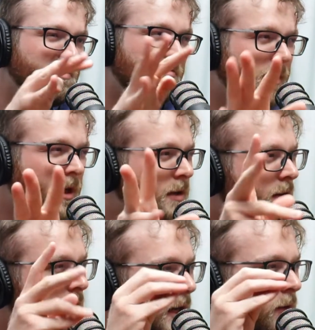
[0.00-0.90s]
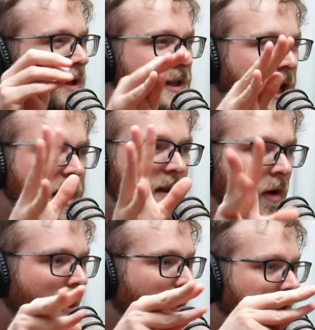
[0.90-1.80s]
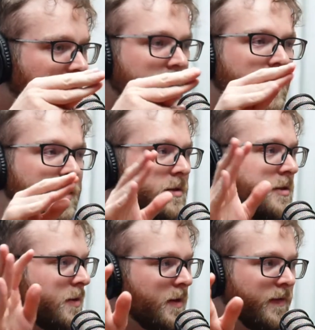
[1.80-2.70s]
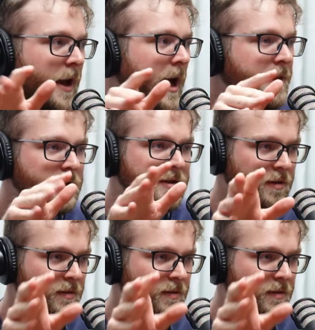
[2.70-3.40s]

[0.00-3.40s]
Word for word: liquid is kind of already sort of gotten to certain